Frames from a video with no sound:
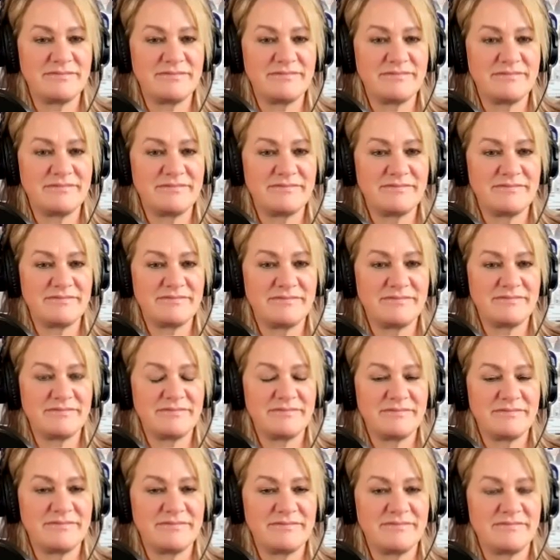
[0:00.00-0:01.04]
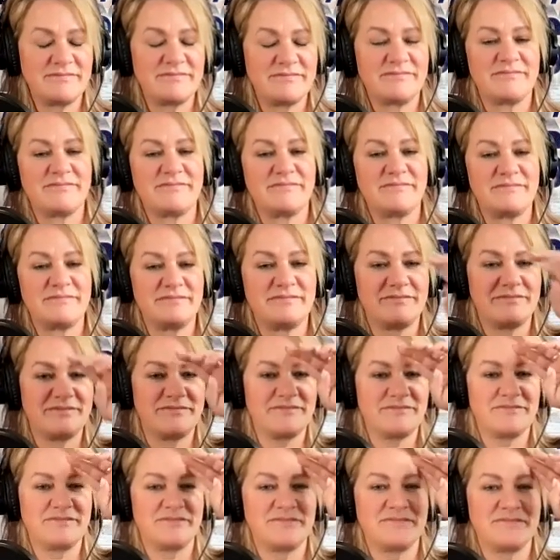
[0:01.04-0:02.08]

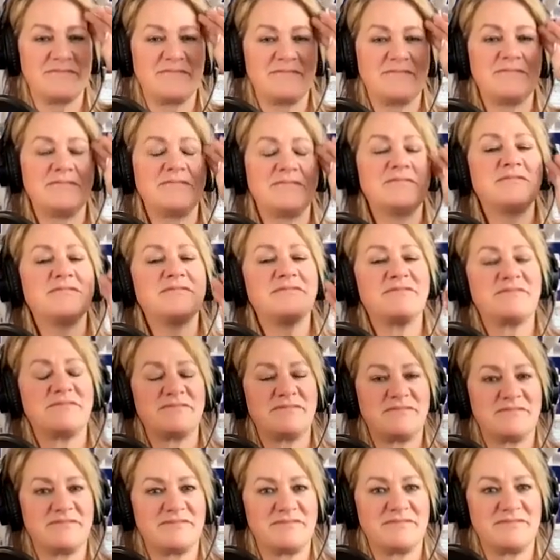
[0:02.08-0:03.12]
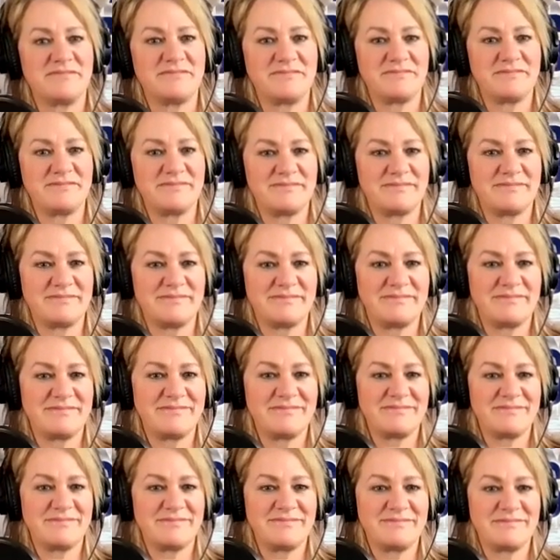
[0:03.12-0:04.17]
[no speech]